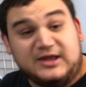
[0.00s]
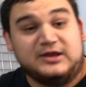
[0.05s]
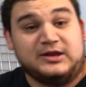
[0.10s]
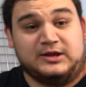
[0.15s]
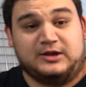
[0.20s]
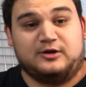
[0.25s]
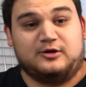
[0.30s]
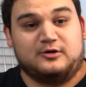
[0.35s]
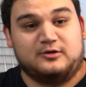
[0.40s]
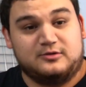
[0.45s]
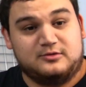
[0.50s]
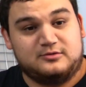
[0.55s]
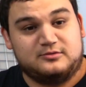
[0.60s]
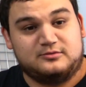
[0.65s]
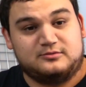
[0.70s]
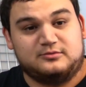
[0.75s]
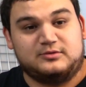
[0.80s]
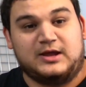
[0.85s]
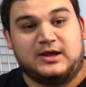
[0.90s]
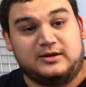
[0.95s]
in here.
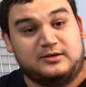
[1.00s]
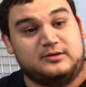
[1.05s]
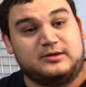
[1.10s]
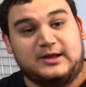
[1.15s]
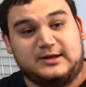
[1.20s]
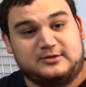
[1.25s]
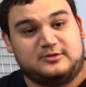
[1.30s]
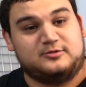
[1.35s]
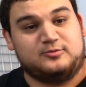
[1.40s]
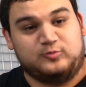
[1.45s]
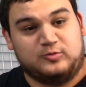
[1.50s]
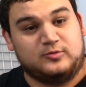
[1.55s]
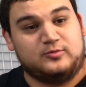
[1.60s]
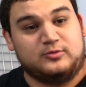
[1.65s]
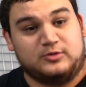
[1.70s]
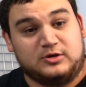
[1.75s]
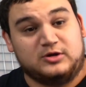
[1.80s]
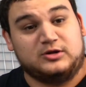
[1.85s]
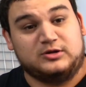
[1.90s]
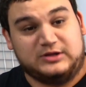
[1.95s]
And that's where
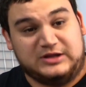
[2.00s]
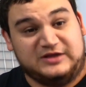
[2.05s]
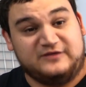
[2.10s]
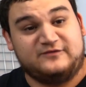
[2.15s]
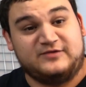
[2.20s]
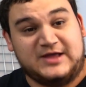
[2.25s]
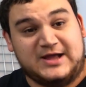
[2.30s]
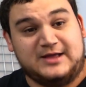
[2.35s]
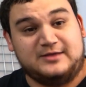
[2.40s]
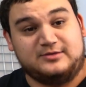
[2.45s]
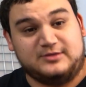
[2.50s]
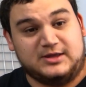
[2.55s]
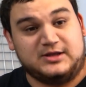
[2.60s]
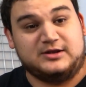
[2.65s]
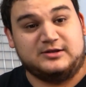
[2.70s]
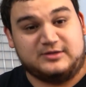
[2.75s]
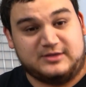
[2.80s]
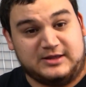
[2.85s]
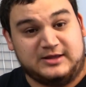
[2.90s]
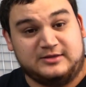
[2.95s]
we're going to leave that
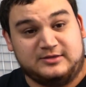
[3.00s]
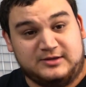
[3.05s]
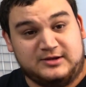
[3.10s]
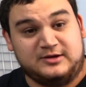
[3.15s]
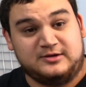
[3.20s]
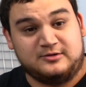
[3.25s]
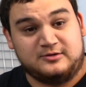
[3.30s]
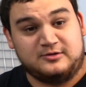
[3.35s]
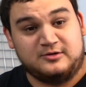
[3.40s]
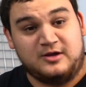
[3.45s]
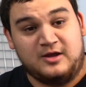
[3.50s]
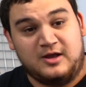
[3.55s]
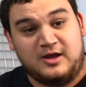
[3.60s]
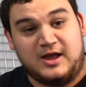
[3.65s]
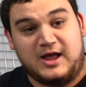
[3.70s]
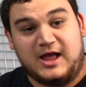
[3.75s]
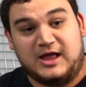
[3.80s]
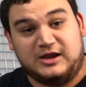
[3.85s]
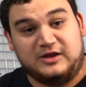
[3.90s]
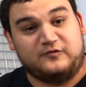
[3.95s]
it's in here.
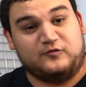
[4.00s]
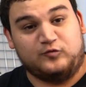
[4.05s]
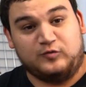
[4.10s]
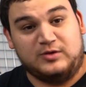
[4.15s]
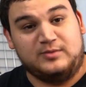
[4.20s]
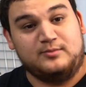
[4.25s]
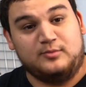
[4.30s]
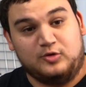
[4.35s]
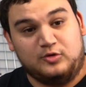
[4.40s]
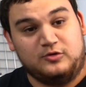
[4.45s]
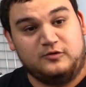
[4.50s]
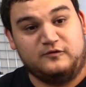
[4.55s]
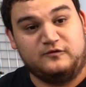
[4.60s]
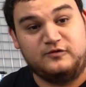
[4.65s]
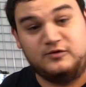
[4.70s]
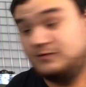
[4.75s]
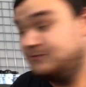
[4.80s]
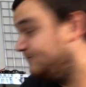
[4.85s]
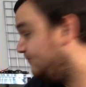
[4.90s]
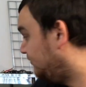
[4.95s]
And if we
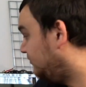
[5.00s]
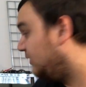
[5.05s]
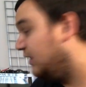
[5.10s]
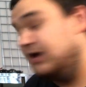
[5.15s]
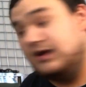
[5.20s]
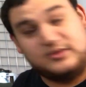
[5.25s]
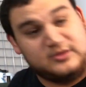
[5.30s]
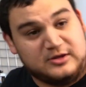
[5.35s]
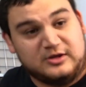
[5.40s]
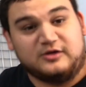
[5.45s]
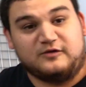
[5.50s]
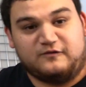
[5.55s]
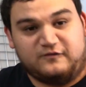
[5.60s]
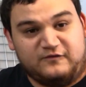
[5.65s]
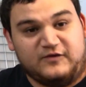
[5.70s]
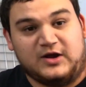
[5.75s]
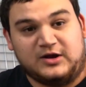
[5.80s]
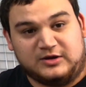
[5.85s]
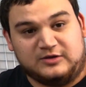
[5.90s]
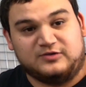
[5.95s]
move, it's going to
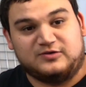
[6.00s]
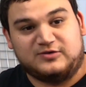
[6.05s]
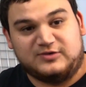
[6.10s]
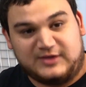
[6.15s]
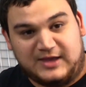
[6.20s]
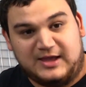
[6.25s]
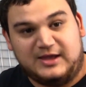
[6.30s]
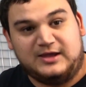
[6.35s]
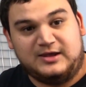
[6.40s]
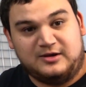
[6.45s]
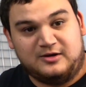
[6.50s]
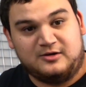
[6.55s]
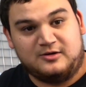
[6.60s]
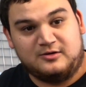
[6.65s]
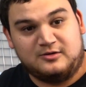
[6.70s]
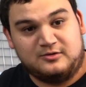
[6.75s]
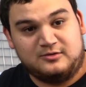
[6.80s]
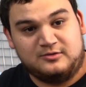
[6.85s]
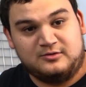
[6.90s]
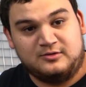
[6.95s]
fucking stay
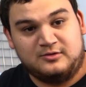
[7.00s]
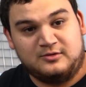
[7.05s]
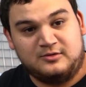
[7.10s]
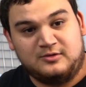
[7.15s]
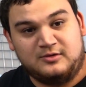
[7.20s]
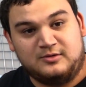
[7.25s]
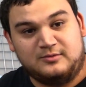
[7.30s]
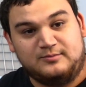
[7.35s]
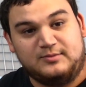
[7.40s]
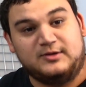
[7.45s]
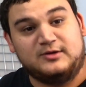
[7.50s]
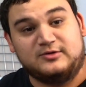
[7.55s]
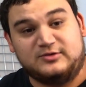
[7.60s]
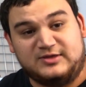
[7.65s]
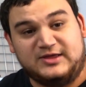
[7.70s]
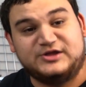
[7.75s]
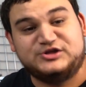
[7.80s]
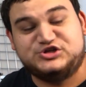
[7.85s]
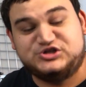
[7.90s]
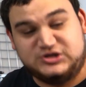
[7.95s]
here, because
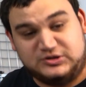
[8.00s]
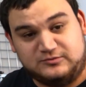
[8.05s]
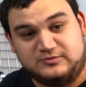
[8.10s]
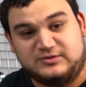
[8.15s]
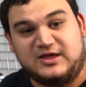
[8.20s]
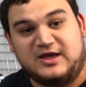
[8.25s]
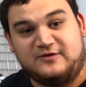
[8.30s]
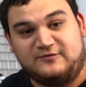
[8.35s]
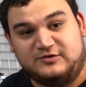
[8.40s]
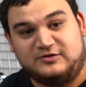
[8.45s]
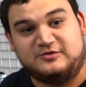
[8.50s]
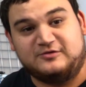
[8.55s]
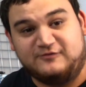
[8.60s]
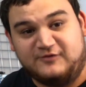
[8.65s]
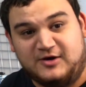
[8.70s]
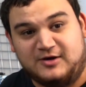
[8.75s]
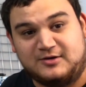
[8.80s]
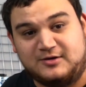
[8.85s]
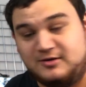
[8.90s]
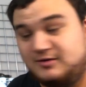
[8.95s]
that shit was heavy as
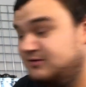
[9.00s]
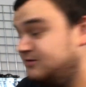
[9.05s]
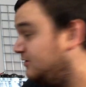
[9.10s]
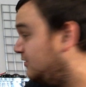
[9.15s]
fuck.